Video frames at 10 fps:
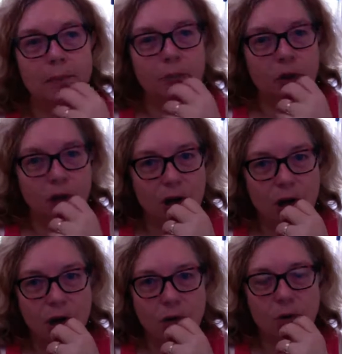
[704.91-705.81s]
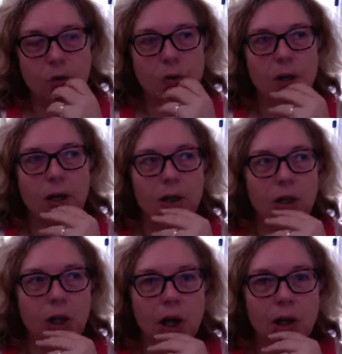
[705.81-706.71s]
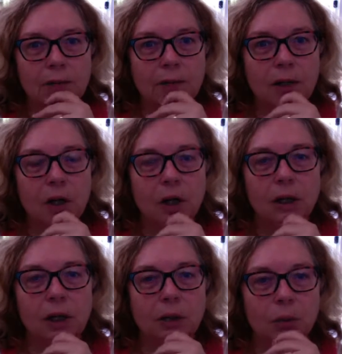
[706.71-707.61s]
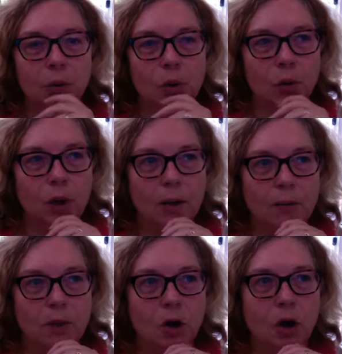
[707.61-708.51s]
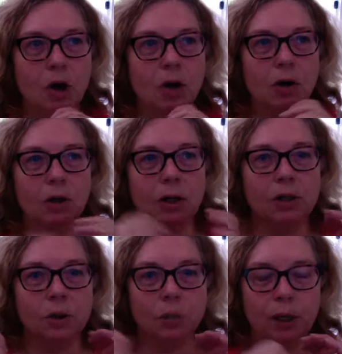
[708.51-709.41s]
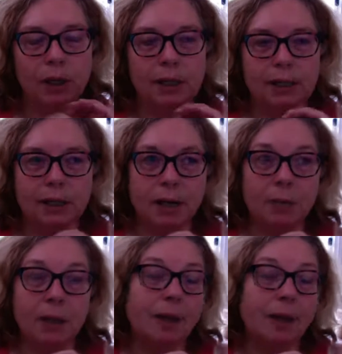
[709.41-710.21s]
No, a lot of the online programs it's a weekly assignment.